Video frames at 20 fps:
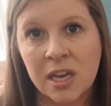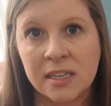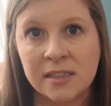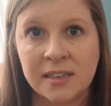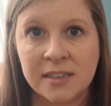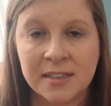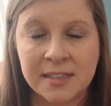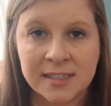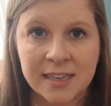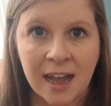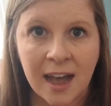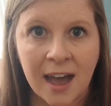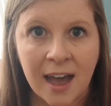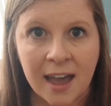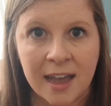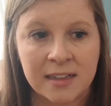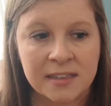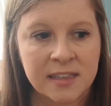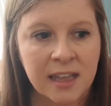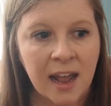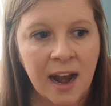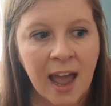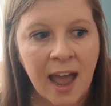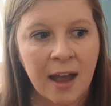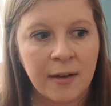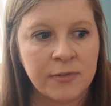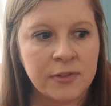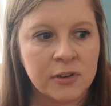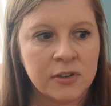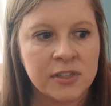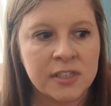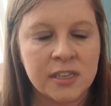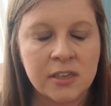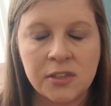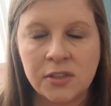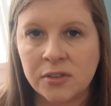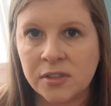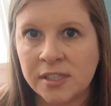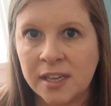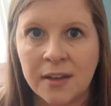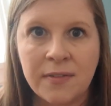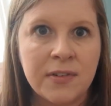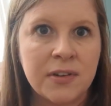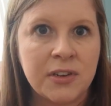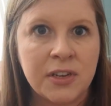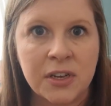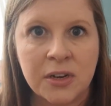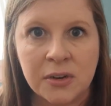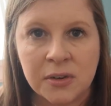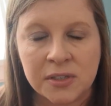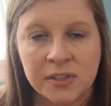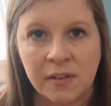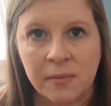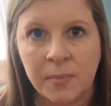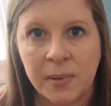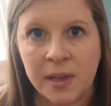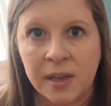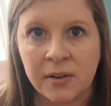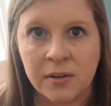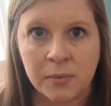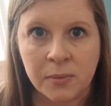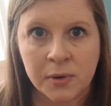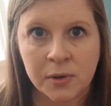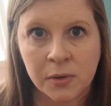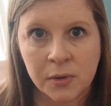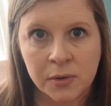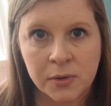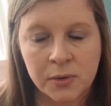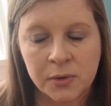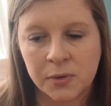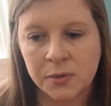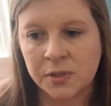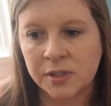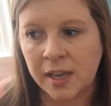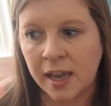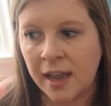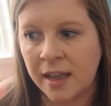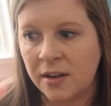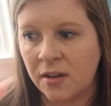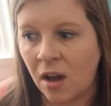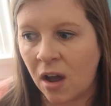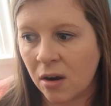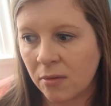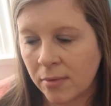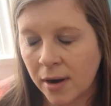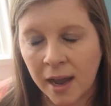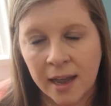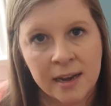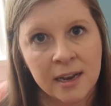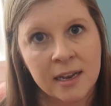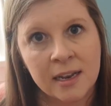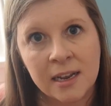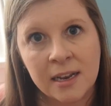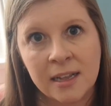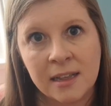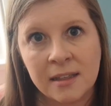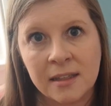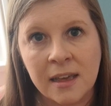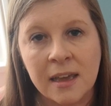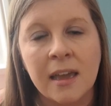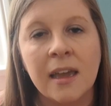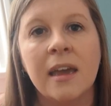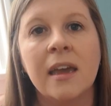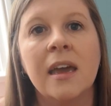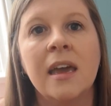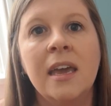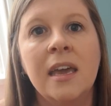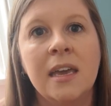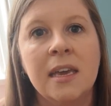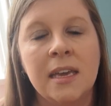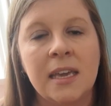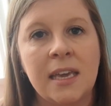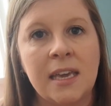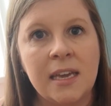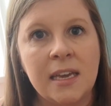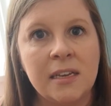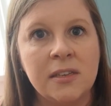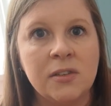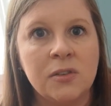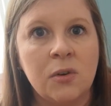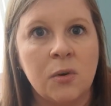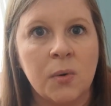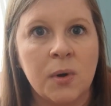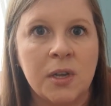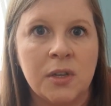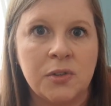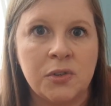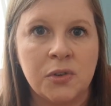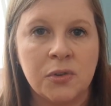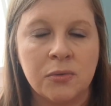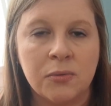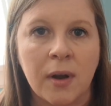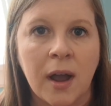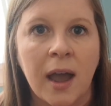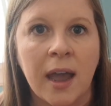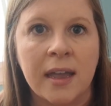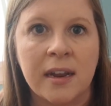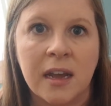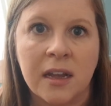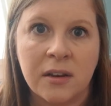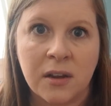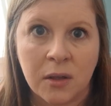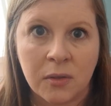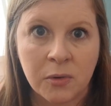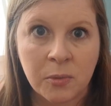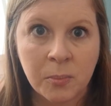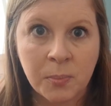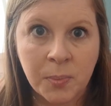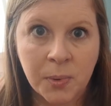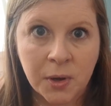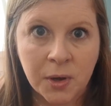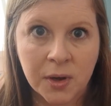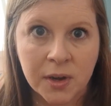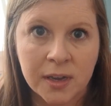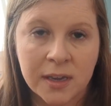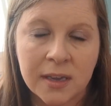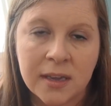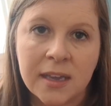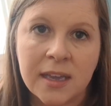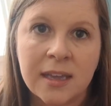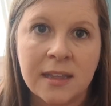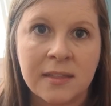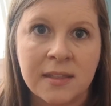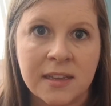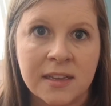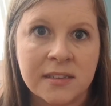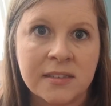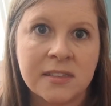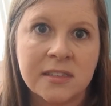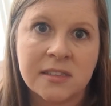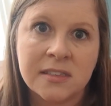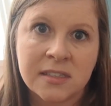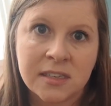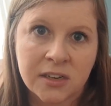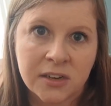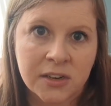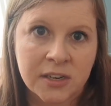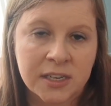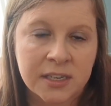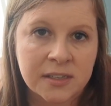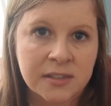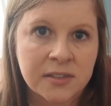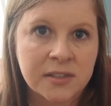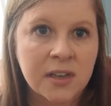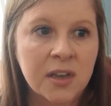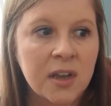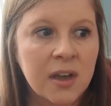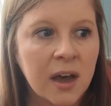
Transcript: decides that after 6 or 7 years of being a recluse and not writing anything, he is going to write another book in this series